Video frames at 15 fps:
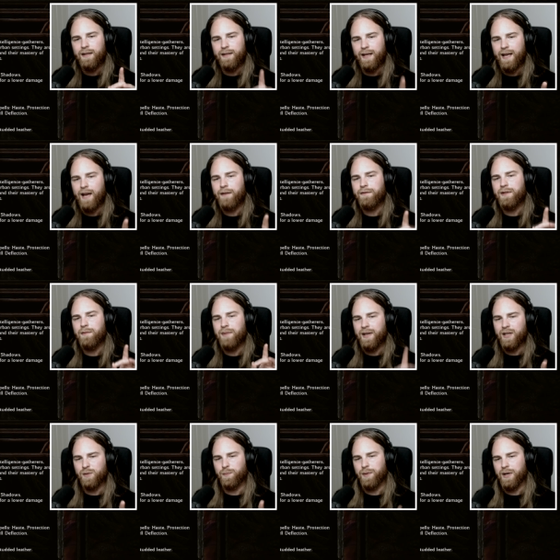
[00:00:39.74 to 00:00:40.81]
they have the
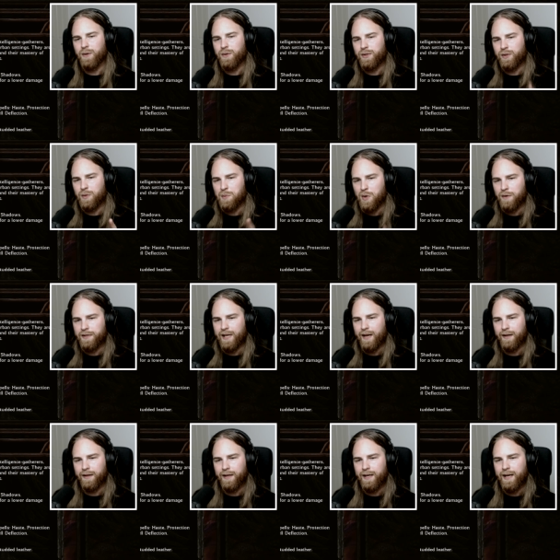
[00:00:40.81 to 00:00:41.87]
biggest boost to move
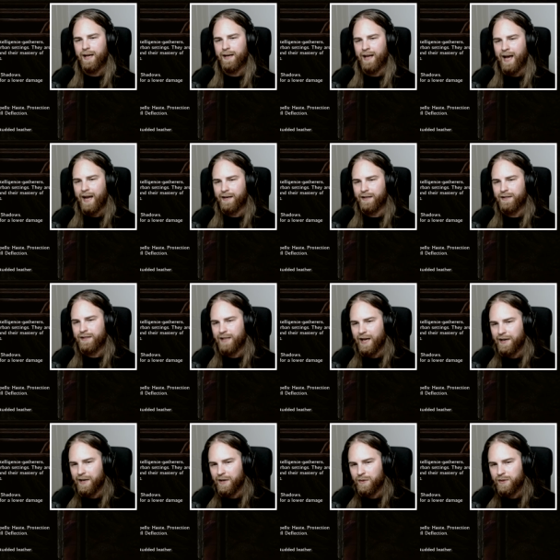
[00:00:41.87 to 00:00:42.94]
silently and hide in
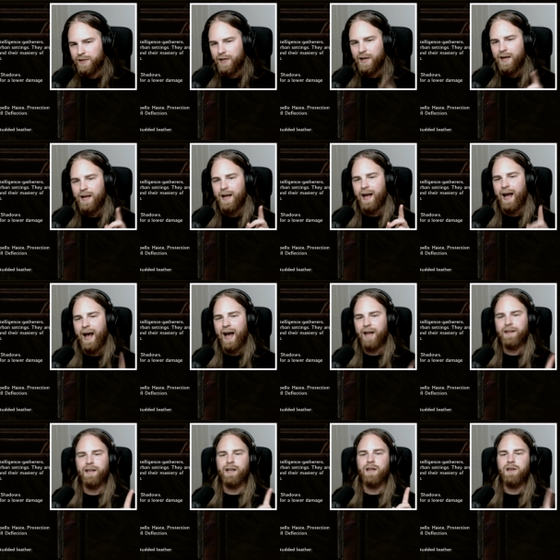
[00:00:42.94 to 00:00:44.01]
shadows,
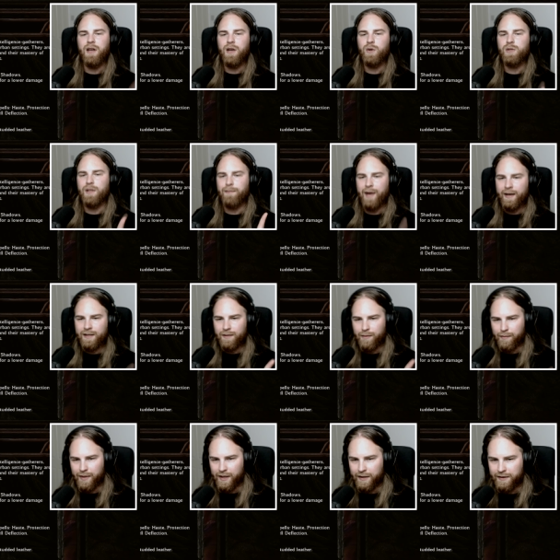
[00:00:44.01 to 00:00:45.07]
and they can use the backstab
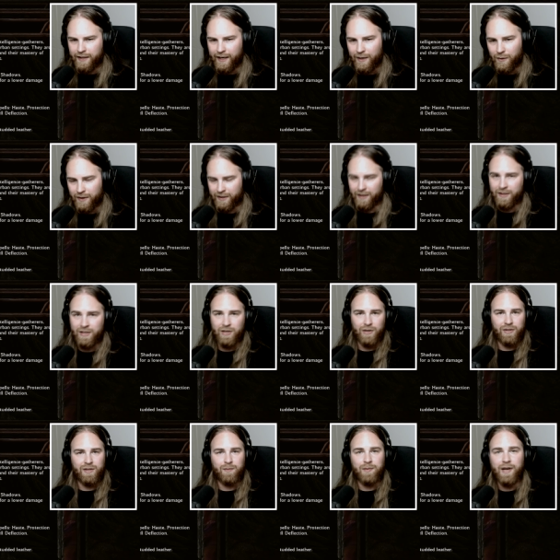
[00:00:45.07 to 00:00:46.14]
ability, which is
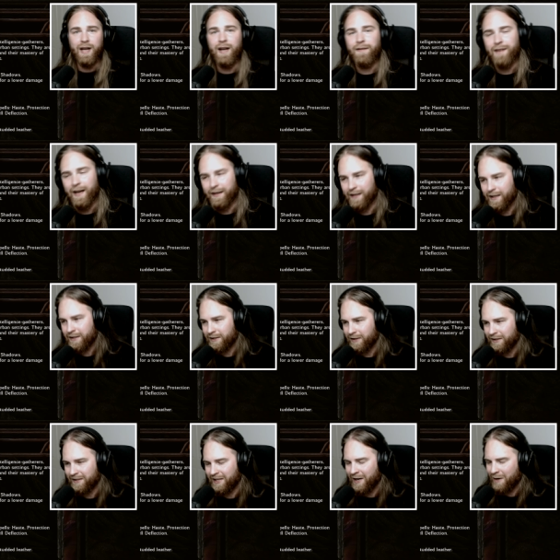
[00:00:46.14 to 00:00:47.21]
just perfect. It's
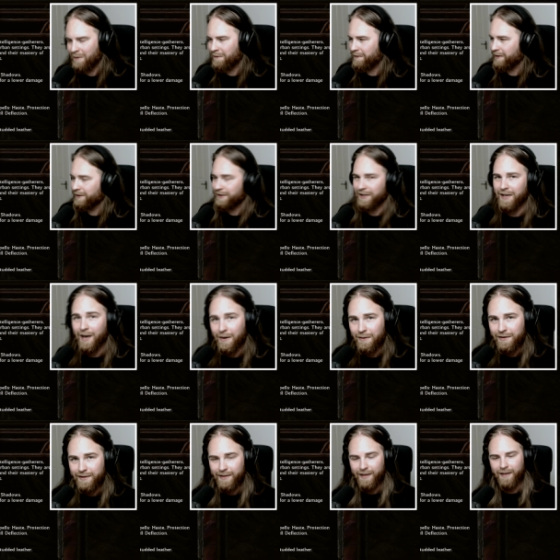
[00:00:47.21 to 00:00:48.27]
just so fun to
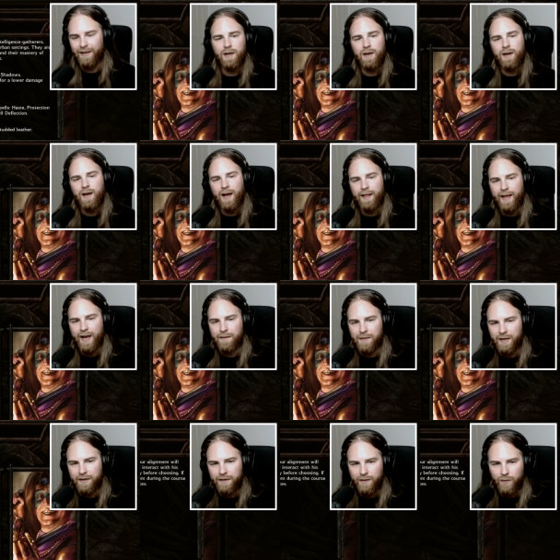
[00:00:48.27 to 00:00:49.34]
use.
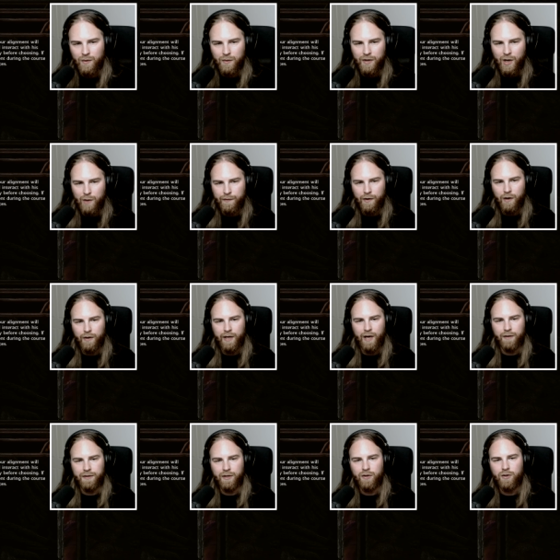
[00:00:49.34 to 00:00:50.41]
Alignment, we will go for
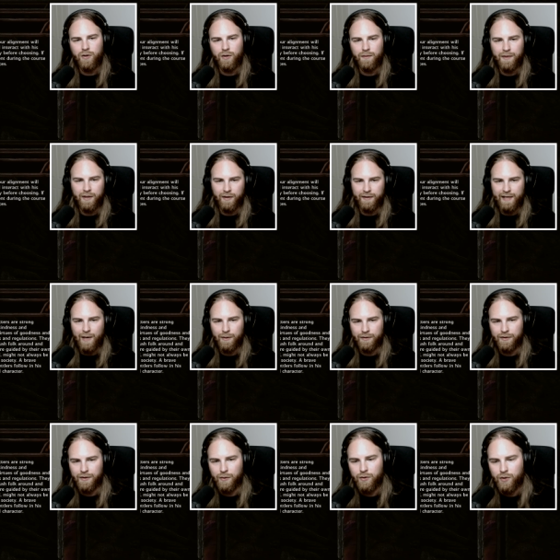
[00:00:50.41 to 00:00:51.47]
chaotic good because I want
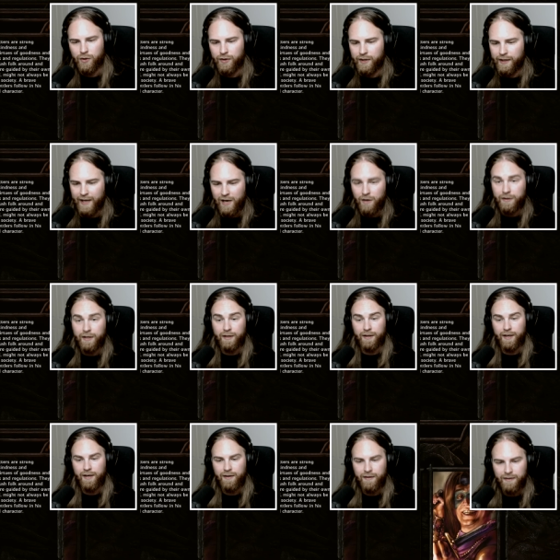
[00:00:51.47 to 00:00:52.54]
to do good
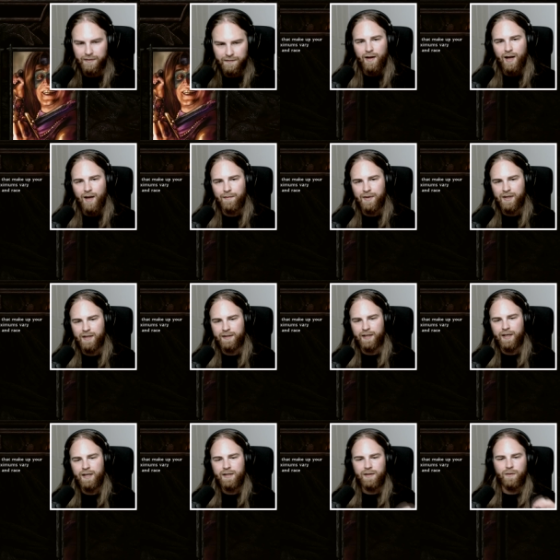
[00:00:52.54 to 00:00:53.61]
chaotically.
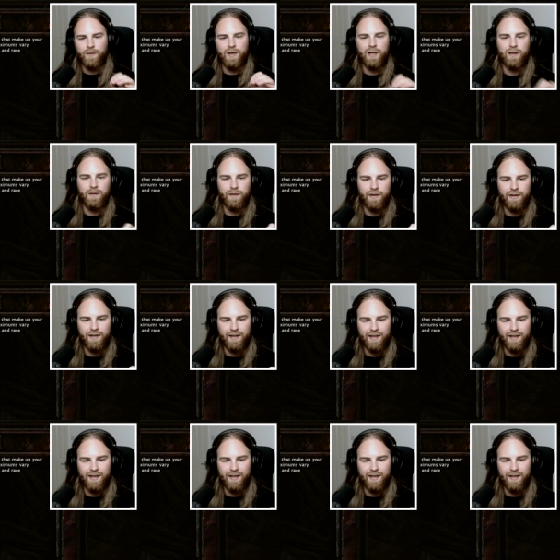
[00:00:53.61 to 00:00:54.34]
Abilities, well,